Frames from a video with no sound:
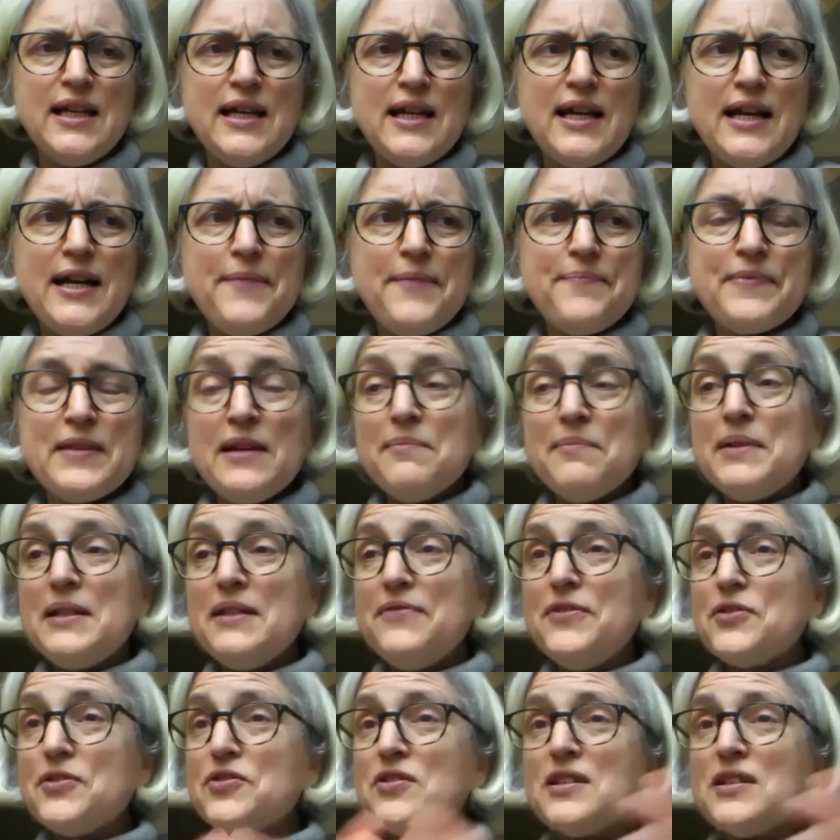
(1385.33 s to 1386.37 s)
But
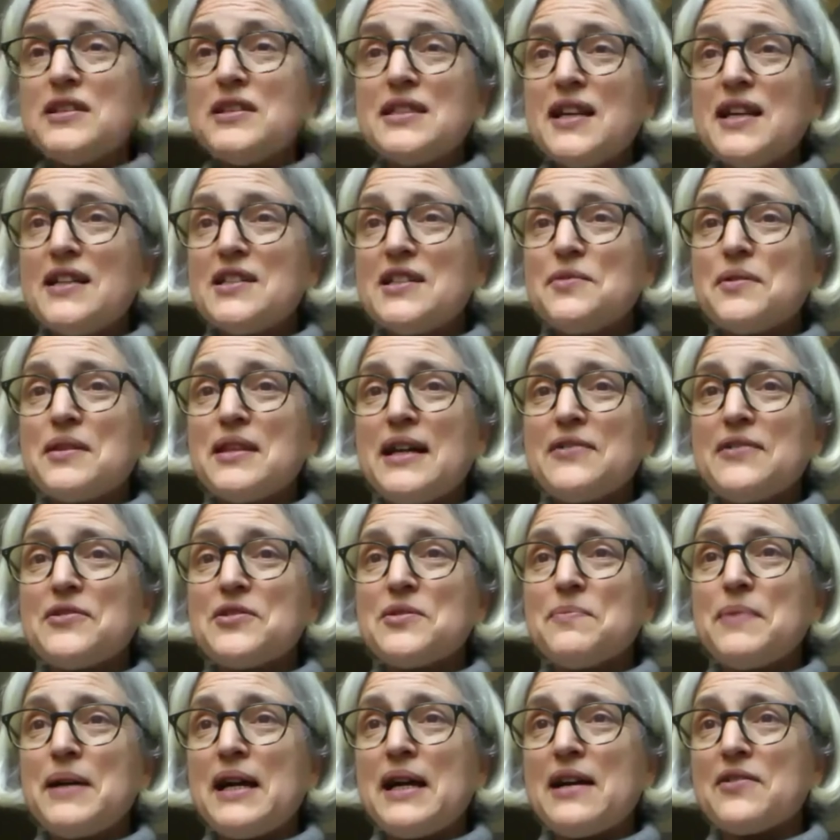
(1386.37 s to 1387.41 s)
if you're trying to get to
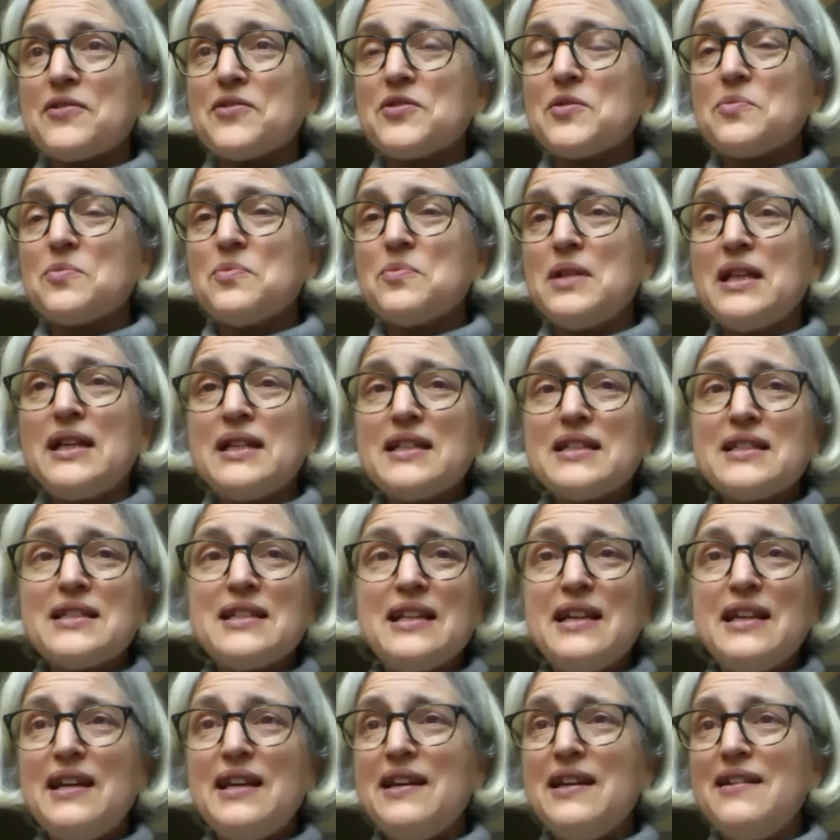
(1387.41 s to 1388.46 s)
£1,000, well,
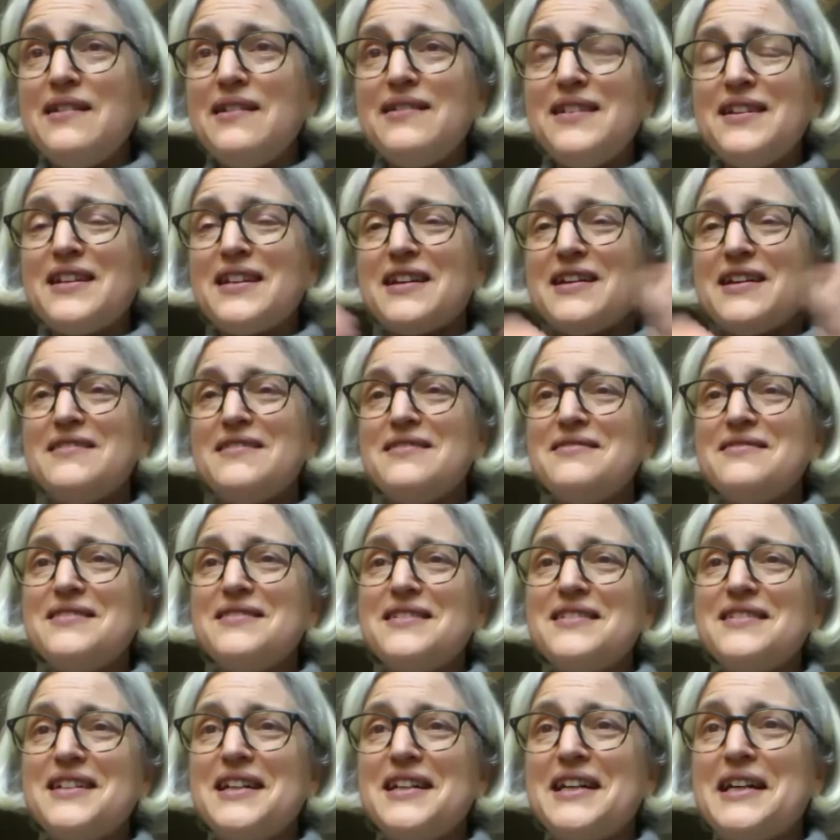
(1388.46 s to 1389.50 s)
actually,
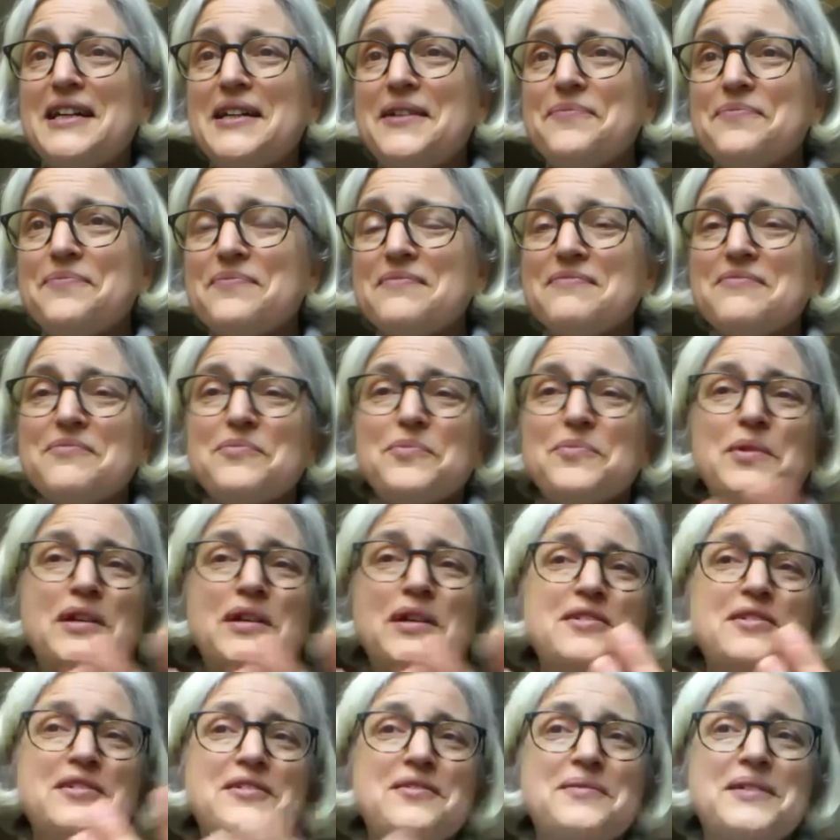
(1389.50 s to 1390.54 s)
why
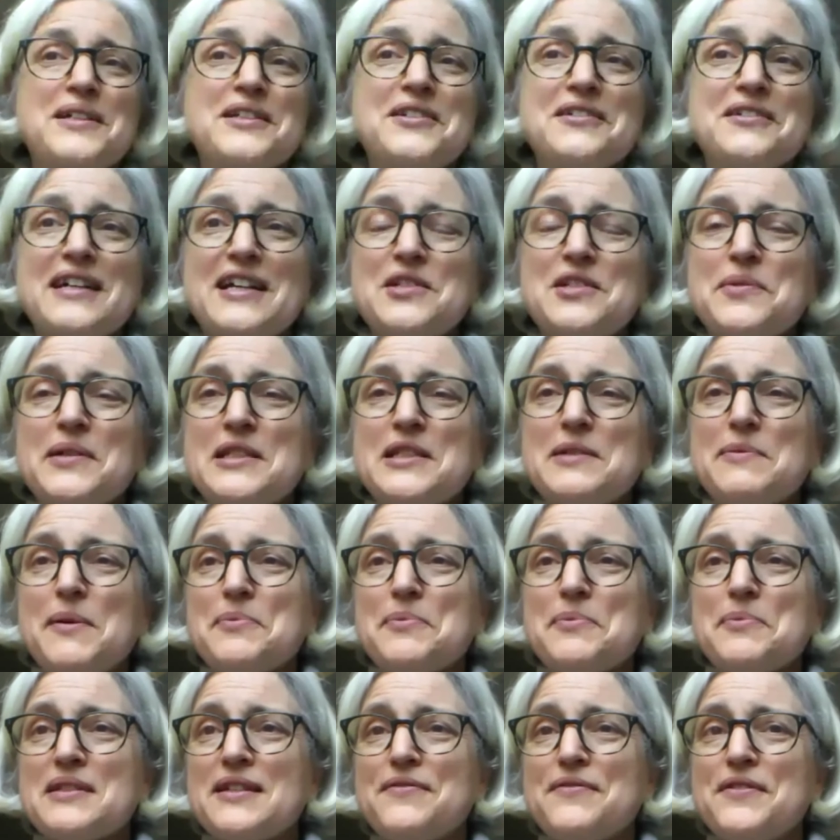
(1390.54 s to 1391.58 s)
not? Why not get 20 people
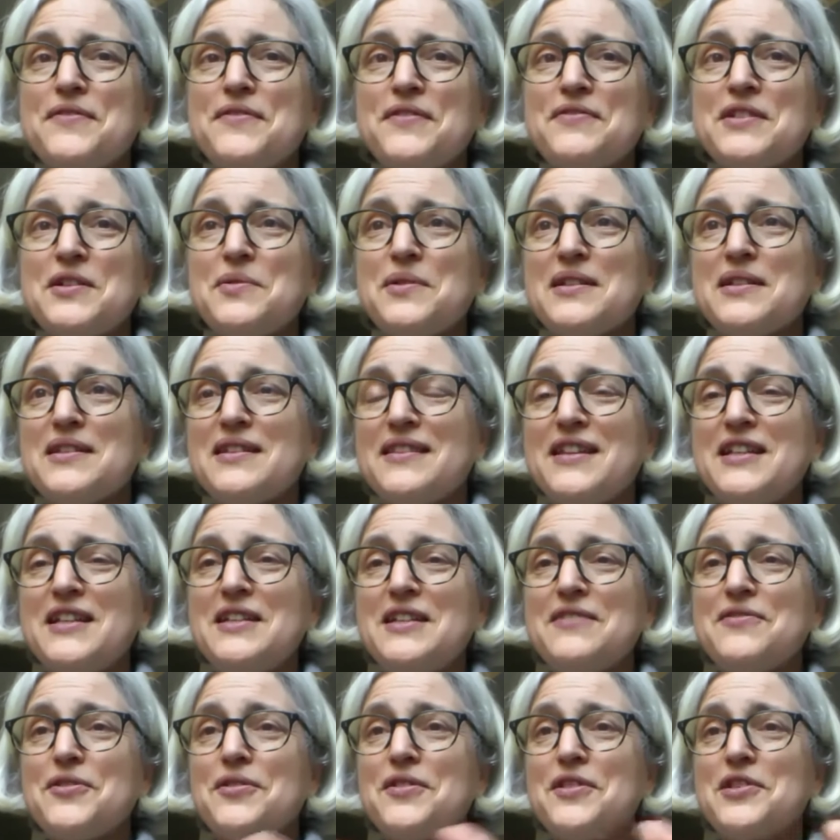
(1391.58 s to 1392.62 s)
to give you 50 quid, and then
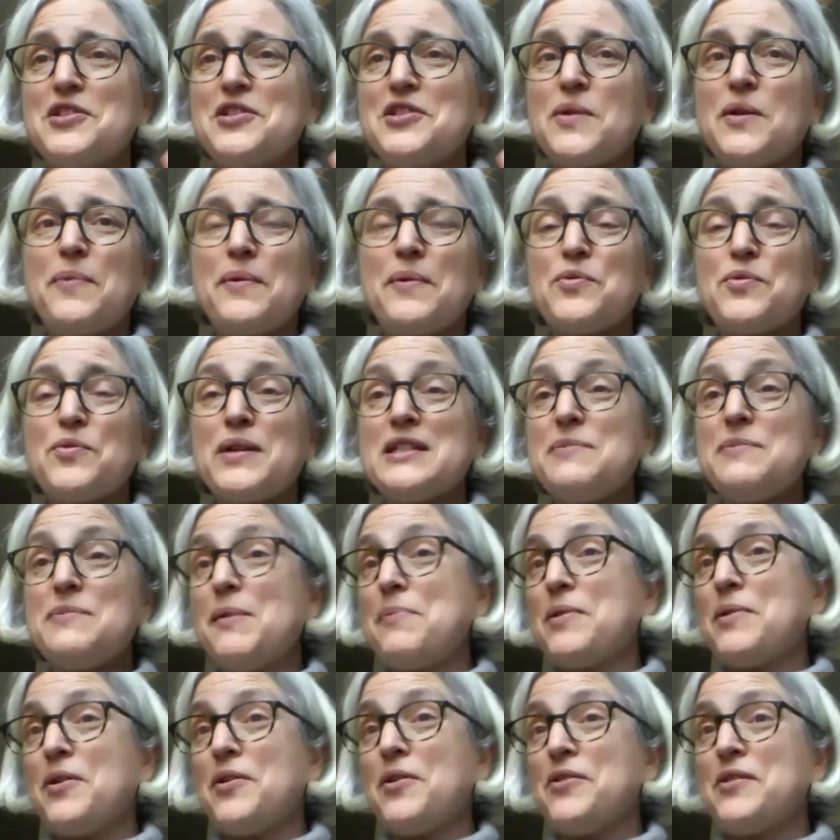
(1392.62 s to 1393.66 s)
you've got those 20
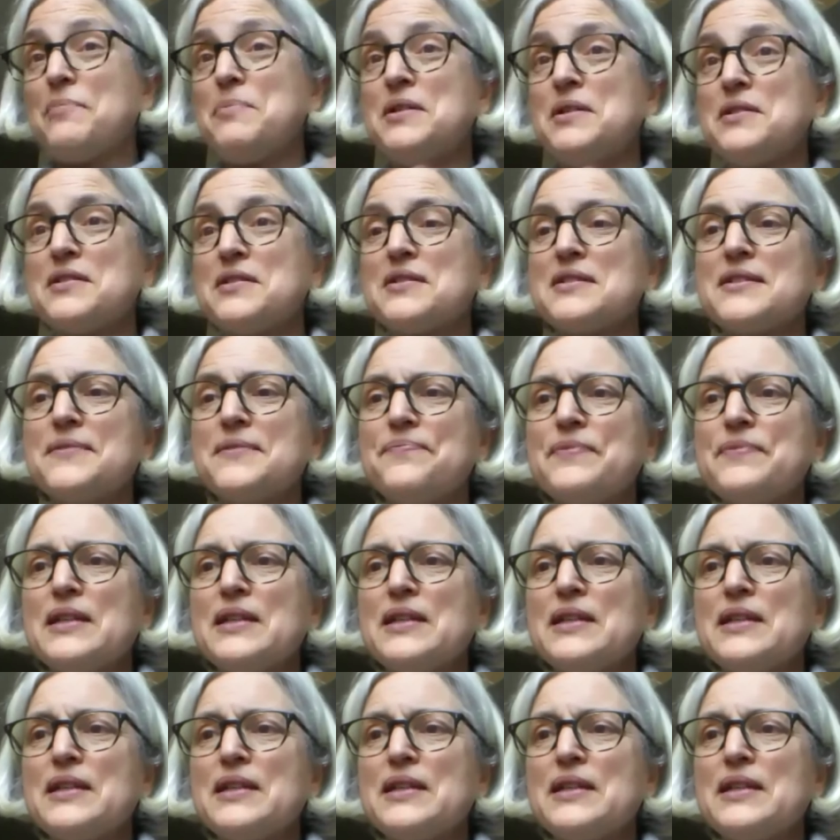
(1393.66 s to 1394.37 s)
people on the books.